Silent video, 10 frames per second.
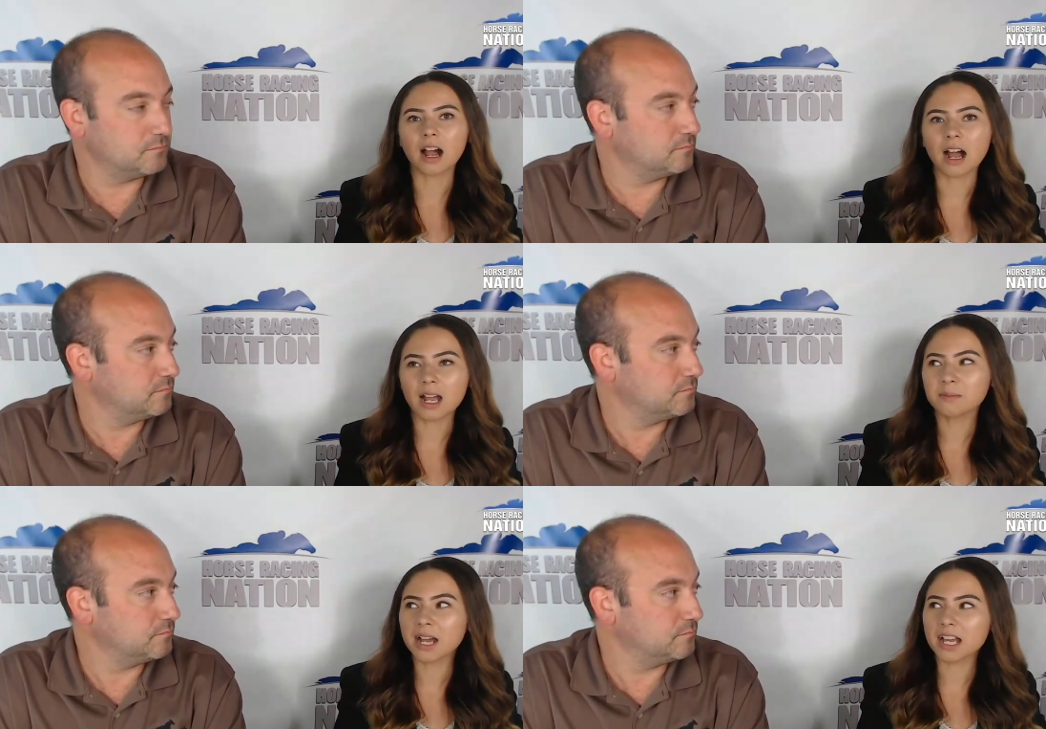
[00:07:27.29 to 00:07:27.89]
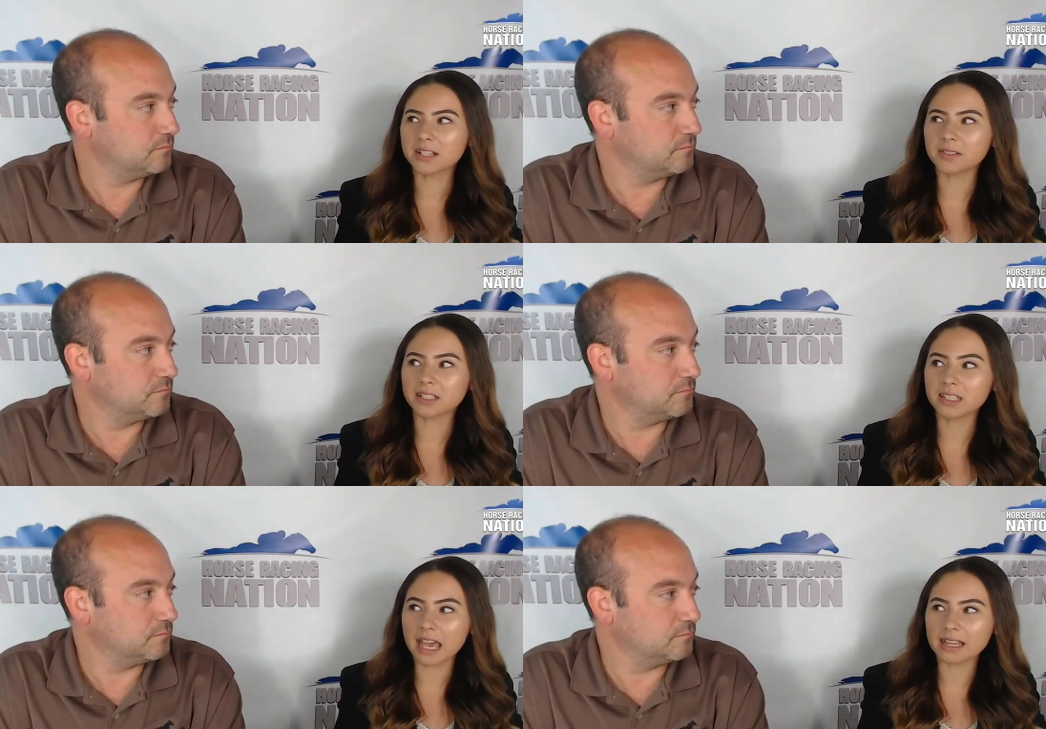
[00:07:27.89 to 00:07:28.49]
Speaker 1: I'm kind
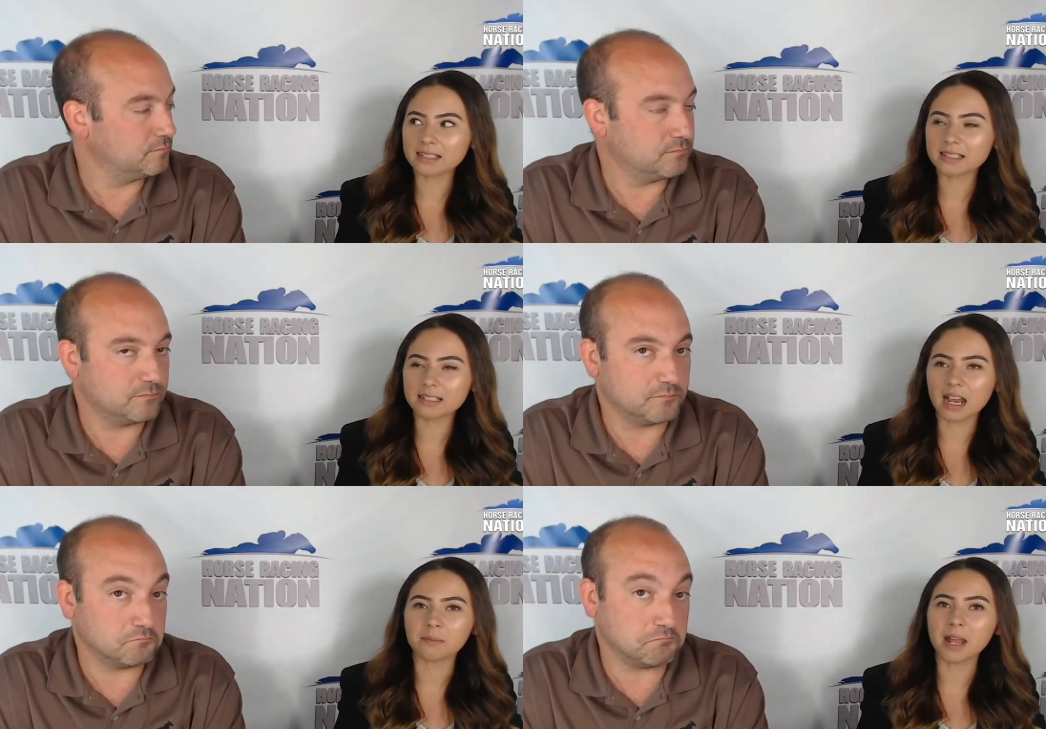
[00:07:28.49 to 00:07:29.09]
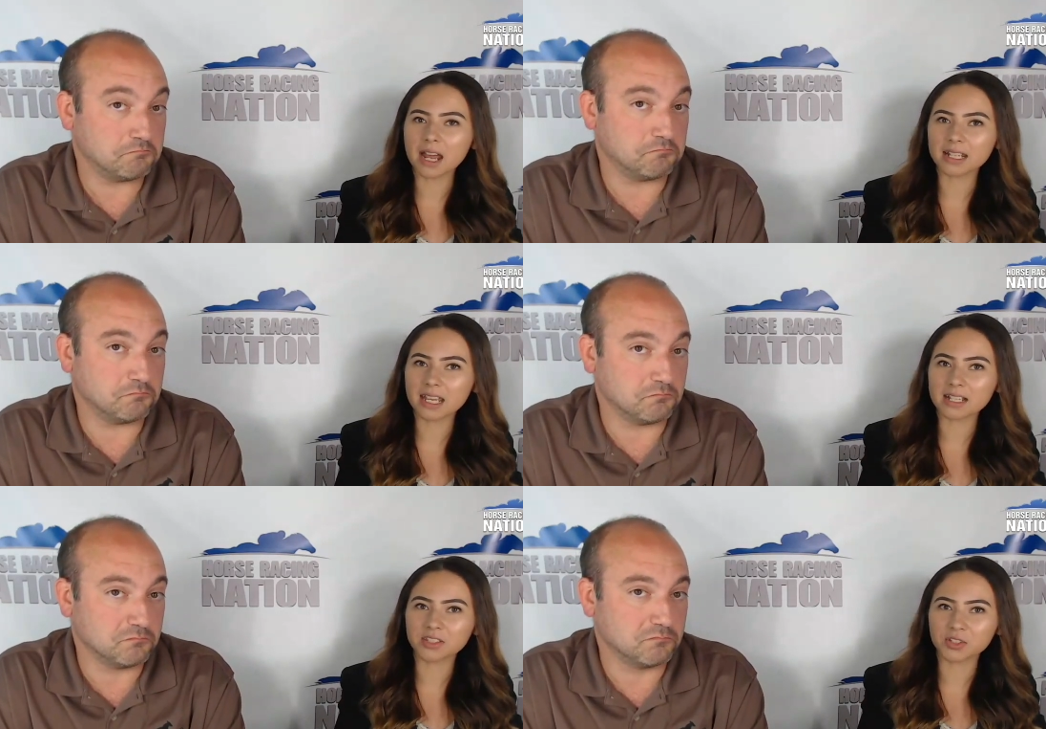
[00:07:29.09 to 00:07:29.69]
of against. I'm not mm.
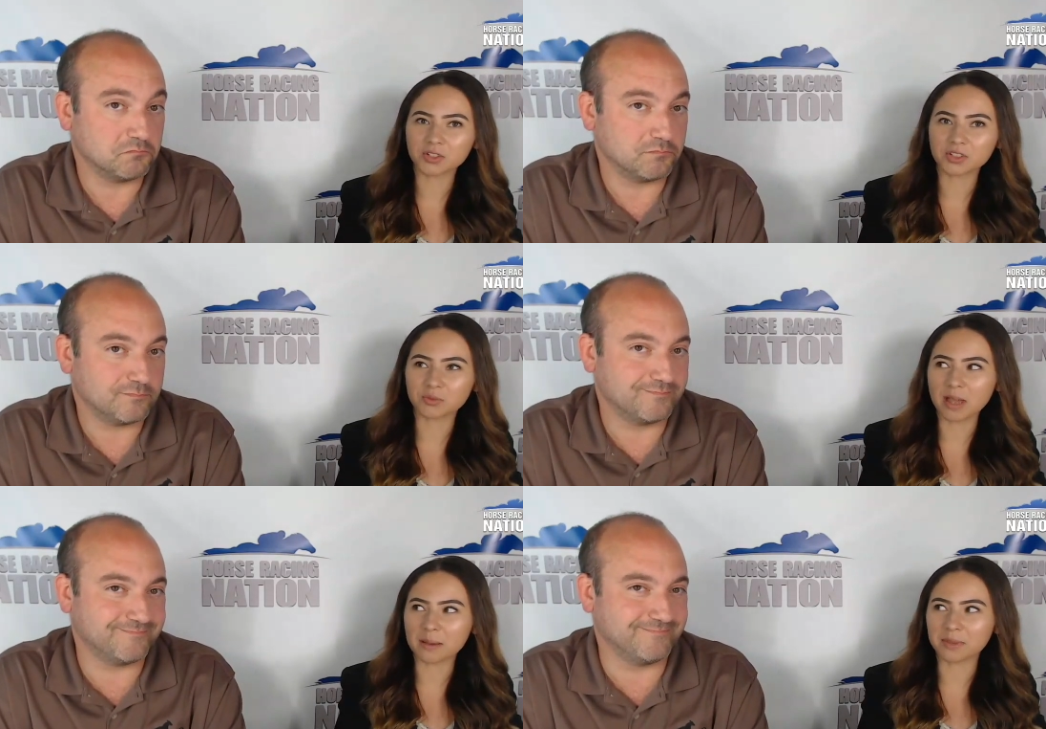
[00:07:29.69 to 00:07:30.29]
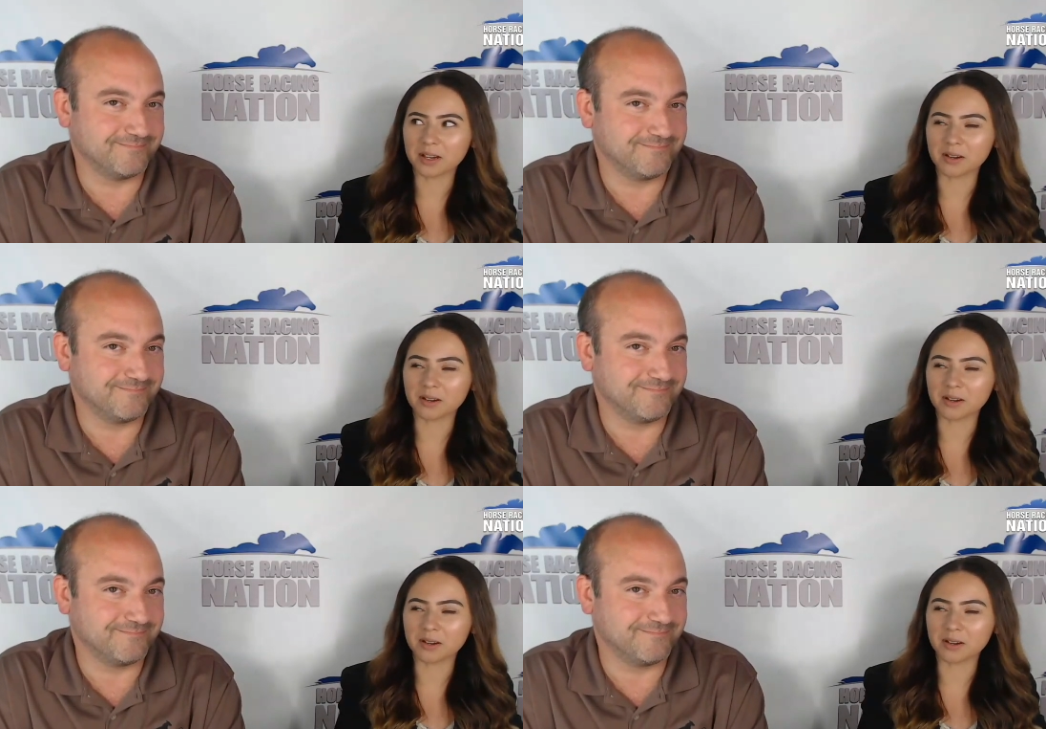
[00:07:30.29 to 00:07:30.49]
against Juju's map